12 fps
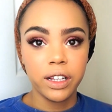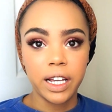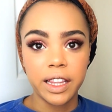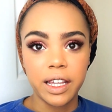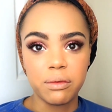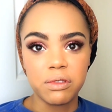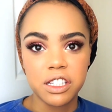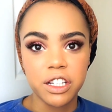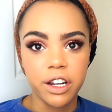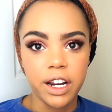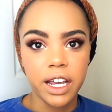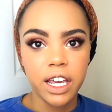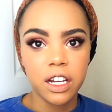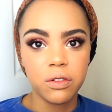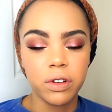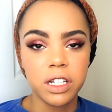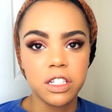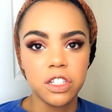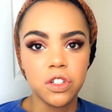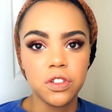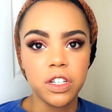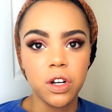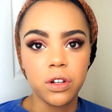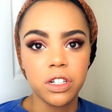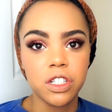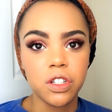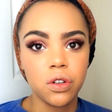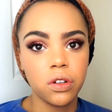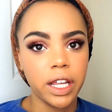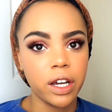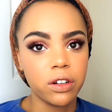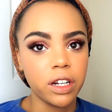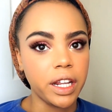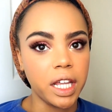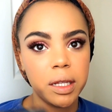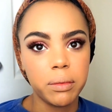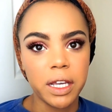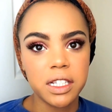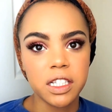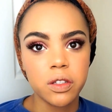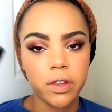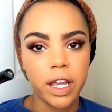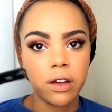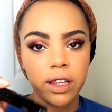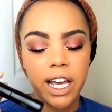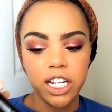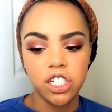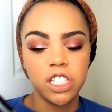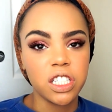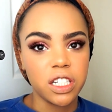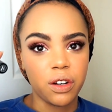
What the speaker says: I like that mascara. I can't wait to use it on its own, like on a daily basis without lashes.